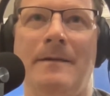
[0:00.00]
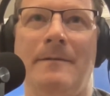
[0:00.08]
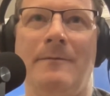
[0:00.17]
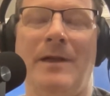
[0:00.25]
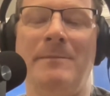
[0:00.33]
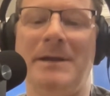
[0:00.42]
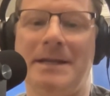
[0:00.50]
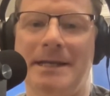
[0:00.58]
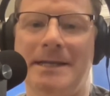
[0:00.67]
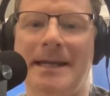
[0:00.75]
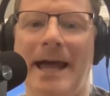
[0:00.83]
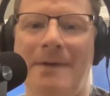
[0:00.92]

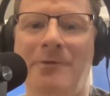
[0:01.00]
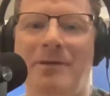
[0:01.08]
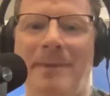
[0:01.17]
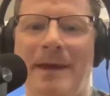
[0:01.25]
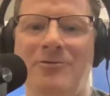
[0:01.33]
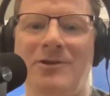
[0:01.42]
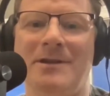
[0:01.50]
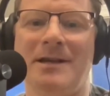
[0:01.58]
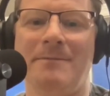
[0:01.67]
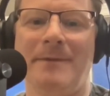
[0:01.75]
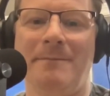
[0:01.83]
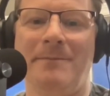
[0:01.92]
limited time with patients,
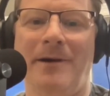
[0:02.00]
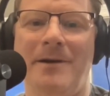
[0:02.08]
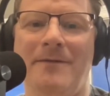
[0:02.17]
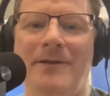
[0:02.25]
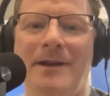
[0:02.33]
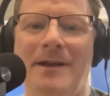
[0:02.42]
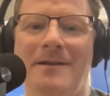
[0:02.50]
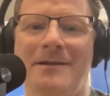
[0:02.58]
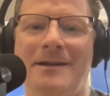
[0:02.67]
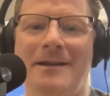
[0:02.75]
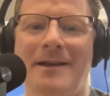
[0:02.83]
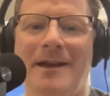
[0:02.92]
and part of it
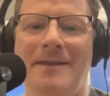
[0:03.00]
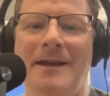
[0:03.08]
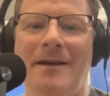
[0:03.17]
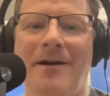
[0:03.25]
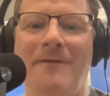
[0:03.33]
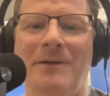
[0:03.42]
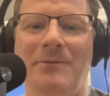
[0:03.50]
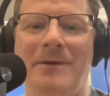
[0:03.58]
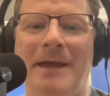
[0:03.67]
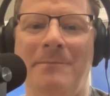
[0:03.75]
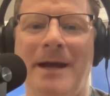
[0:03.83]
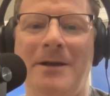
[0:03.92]
is, I think often when
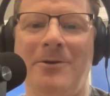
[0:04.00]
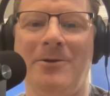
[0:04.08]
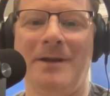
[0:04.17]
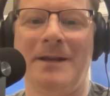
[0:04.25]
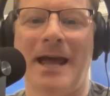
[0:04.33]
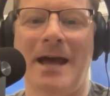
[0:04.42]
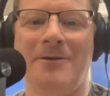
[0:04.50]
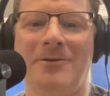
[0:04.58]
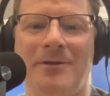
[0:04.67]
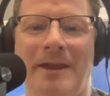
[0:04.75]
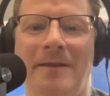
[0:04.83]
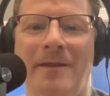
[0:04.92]
they might go to the doctor
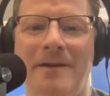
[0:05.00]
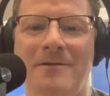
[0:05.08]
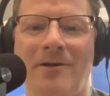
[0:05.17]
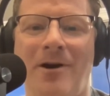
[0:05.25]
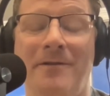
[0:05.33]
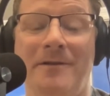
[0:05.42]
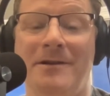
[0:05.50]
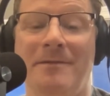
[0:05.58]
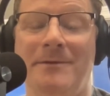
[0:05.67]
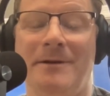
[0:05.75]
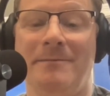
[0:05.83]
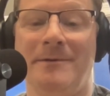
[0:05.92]
and they list all the
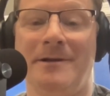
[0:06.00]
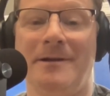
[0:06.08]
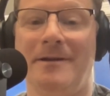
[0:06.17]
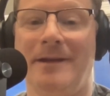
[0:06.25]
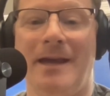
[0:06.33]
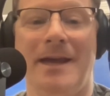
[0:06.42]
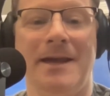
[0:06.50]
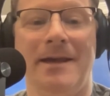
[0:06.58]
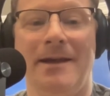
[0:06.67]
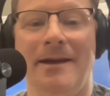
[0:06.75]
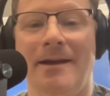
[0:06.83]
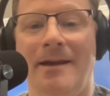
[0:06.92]
symptoms,
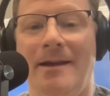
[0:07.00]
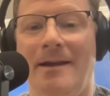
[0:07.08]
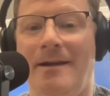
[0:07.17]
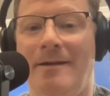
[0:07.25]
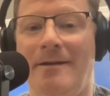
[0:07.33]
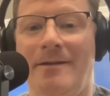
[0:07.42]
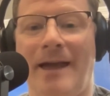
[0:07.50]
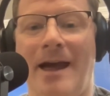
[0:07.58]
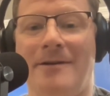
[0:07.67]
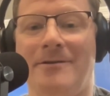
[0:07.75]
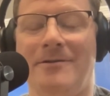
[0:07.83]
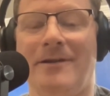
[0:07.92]

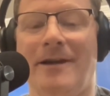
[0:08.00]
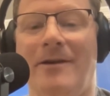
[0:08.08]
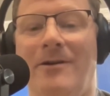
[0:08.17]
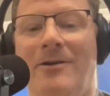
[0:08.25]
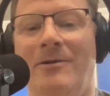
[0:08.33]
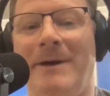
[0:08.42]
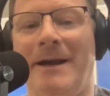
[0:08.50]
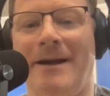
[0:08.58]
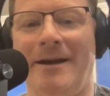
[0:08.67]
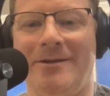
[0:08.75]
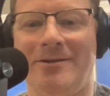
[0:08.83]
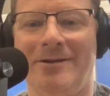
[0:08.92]
doctor's like, oh my
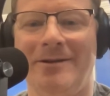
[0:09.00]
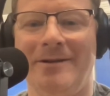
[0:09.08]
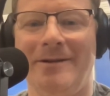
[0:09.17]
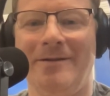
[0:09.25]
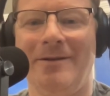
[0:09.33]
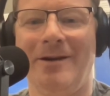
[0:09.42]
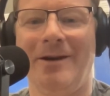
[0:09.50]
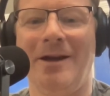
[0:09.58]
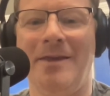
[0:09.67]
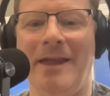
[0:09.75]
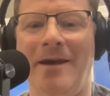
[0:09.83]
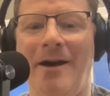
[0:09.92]
gosh.
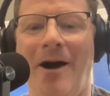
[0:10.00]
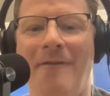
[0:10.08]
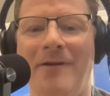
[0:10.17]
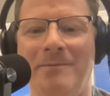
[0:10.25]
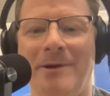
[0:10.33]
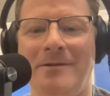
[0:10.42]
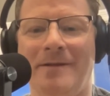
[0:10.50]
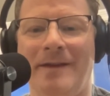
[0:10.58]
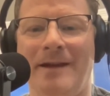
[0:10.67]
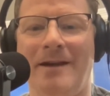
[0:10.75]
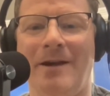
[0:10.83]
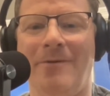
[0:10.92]
And they often must
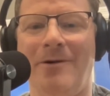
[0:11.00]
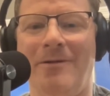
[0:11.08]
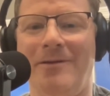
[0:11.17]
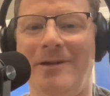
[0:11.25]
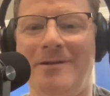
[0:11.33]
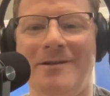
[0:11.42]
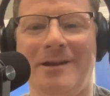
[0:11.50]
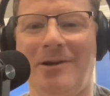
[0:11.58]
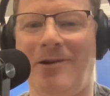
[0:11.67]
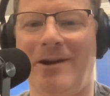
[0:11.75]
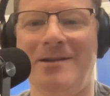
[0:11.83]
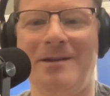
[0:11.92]
think, well, this is the
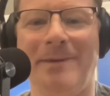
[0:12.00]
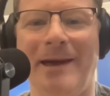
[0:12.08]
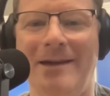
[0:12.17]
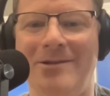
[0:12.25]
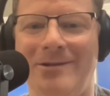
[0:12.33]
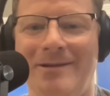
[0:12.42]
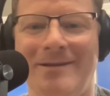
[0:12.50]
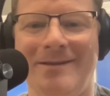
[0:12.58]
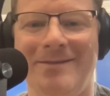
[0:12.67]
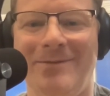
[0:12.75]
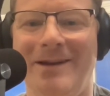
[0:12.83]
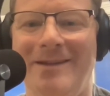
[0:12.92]
crazy patient.
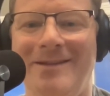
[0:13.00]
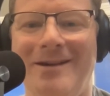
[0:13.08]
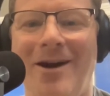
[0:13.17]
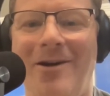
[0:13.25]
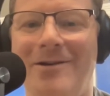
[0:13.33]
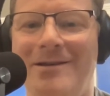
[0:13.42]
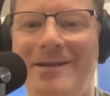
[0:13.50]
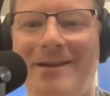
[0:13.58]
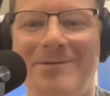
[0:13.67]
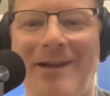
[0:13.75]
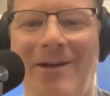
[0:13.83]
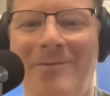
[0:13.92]
She always
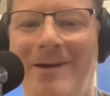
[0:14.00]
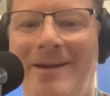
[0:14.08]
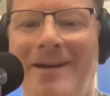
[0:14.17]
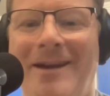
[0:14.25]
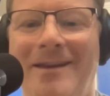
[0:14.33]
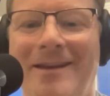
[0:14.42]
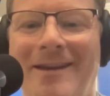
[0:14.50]
keeps telling me,